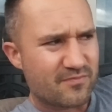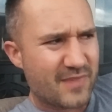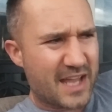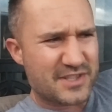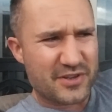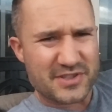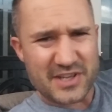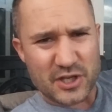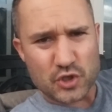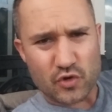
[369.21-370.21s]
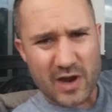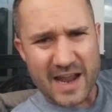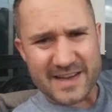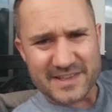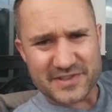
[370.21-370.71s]
I could say
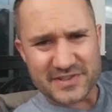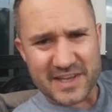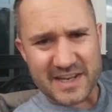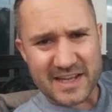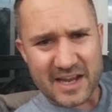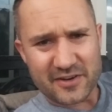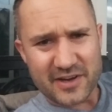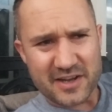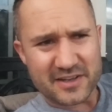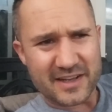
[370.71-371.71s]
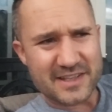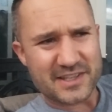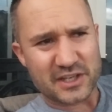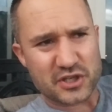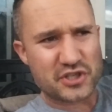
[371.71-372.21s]
tri-city area. It's
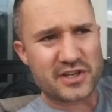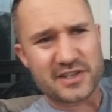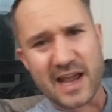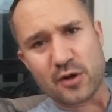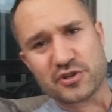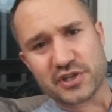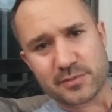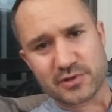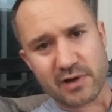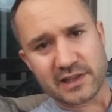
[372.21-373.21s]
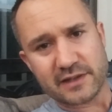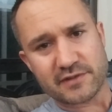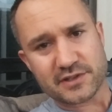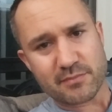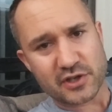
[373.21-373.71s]
like sh townships where I live.
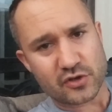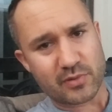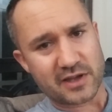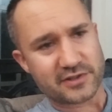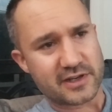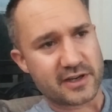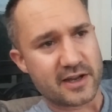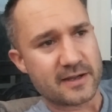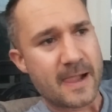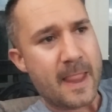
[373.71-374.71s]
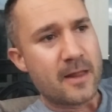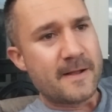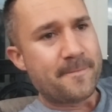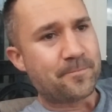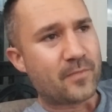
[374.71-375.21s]
It's metropolitan area.
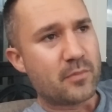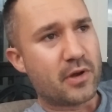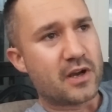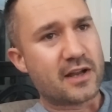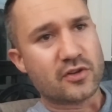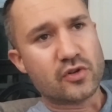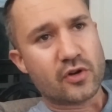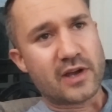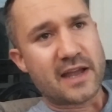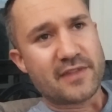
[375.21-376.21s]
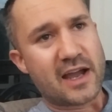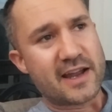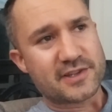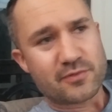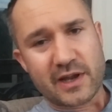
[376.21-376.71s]
But on Google, I have the
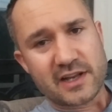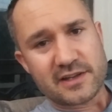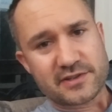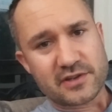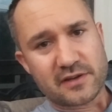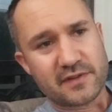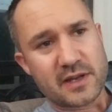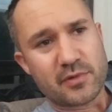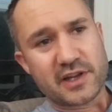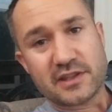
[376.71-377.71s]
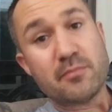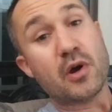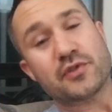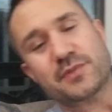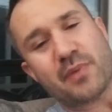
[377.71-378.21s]
highest ratings of anybody, the
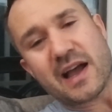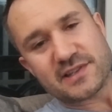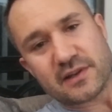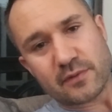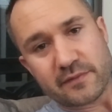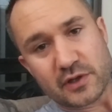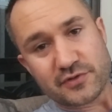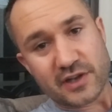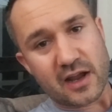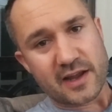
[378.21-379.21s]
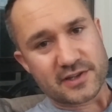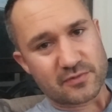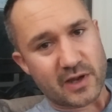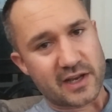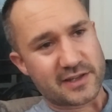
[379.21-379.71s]
most positive reviews and
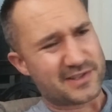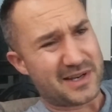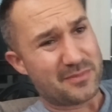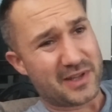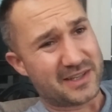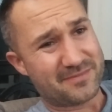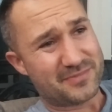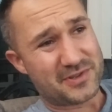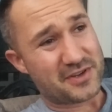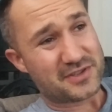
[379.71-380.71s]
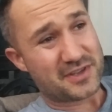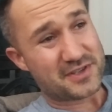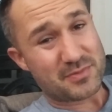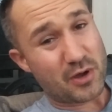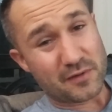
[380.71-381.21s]
highest ratings. And I'm like just a
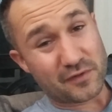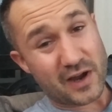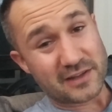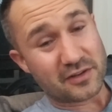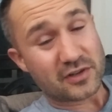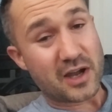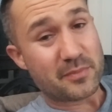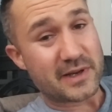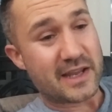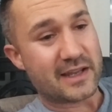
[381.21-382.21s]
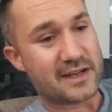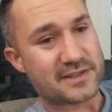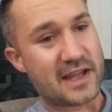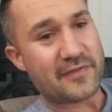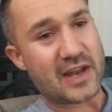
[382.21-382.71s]
small fry little company. And
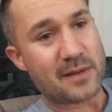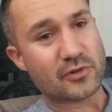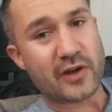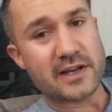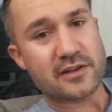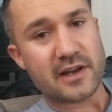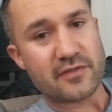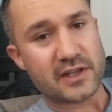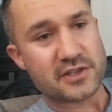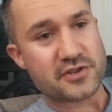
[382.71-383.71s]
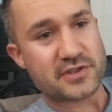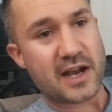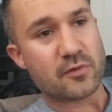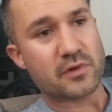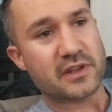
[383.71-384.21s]
it's not that I'm great or anything. It's just that
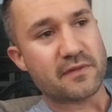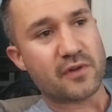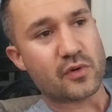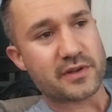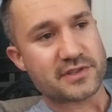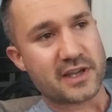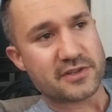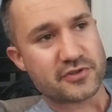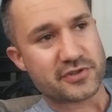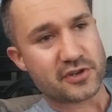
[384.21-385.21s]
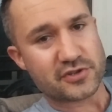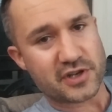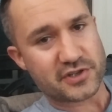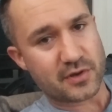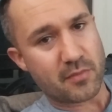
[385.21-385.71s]
I really focus on search
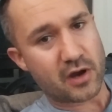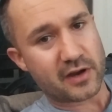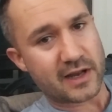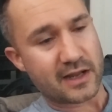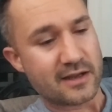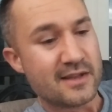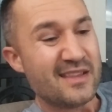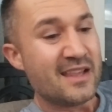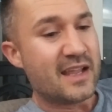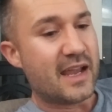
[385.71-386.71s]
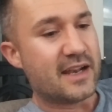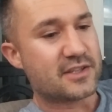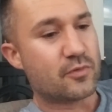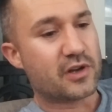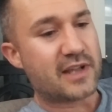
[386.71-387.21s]
engine marketing. And
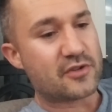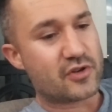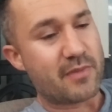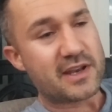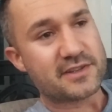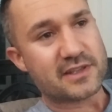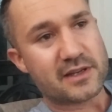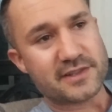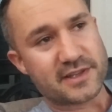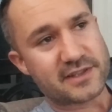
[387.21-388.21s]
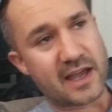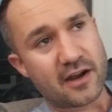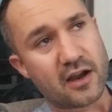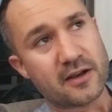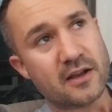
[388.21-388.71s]
it's worked out tremendously because it's got
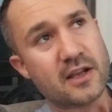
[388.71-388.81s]
our